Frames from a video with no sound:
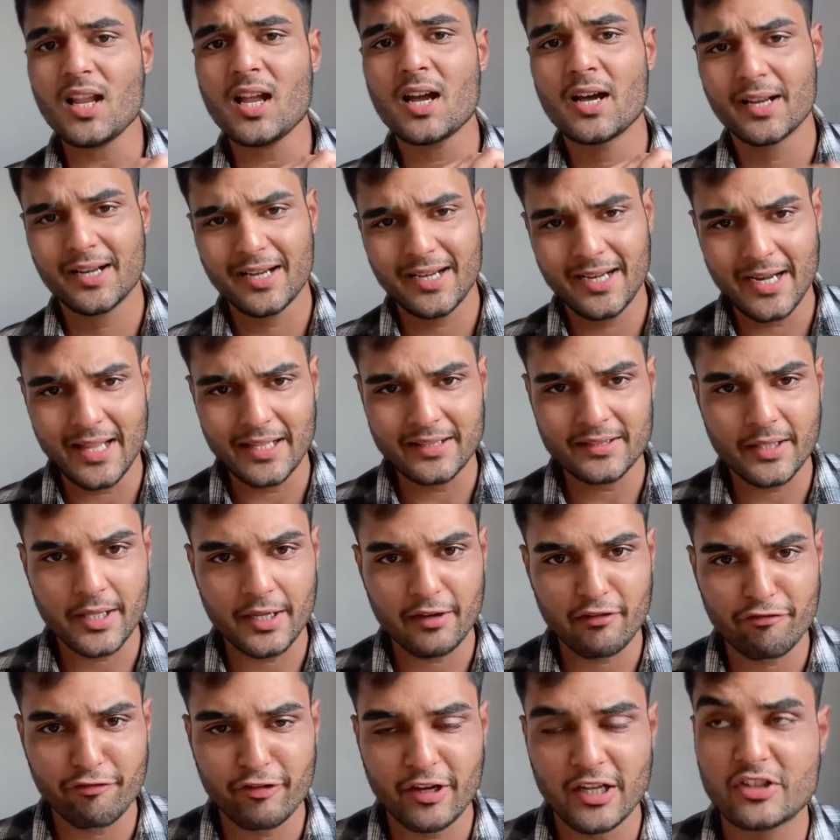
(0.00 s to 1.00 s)
Read and
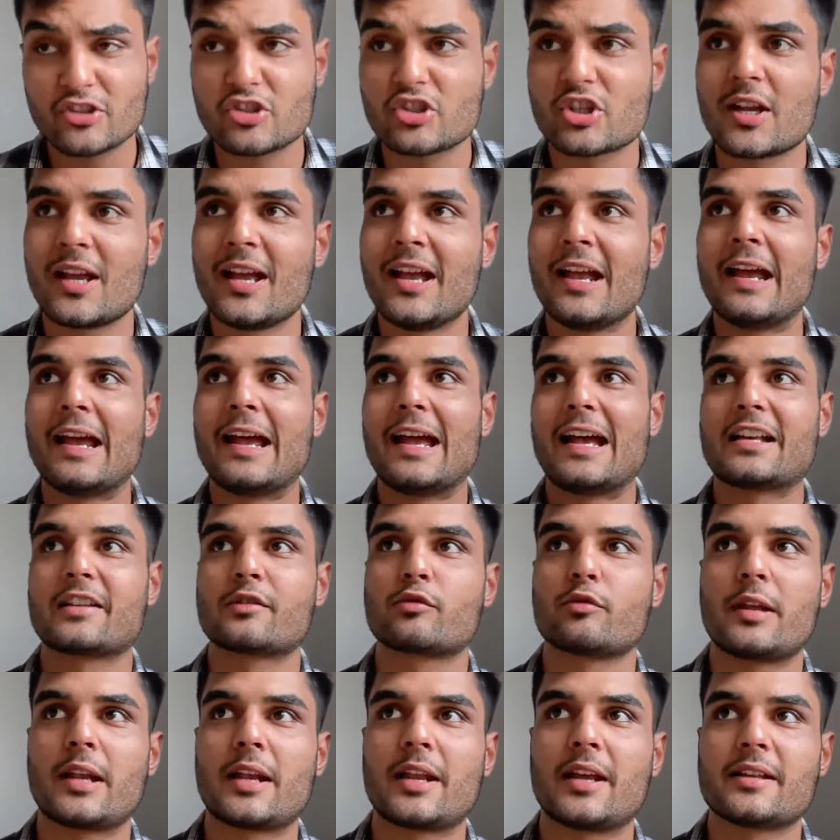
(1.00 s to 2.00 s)
Think French, as
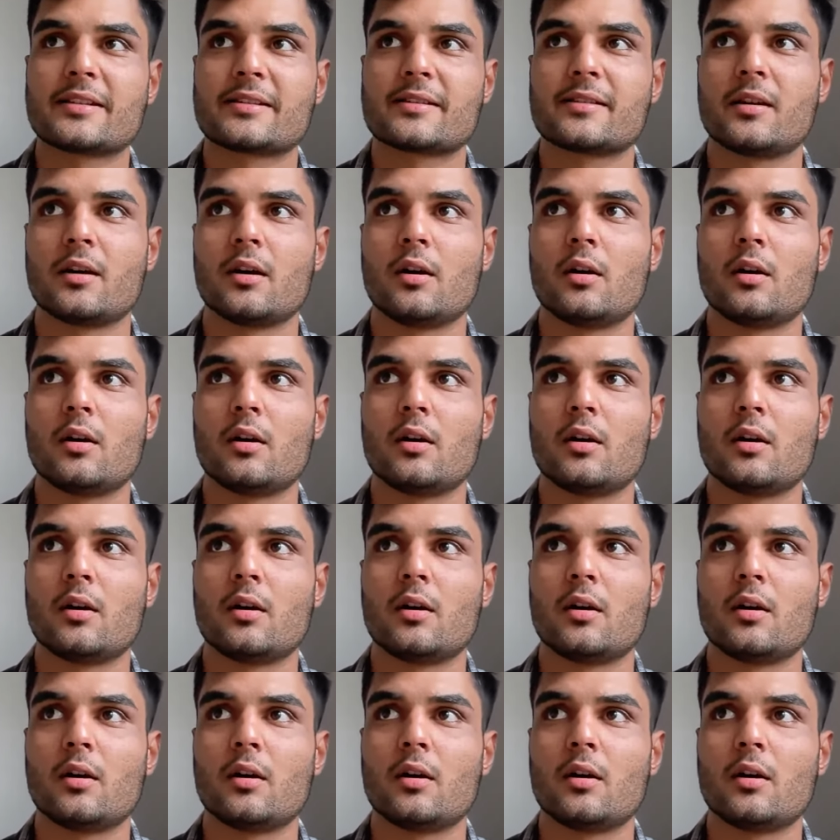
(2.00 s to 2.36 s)
well as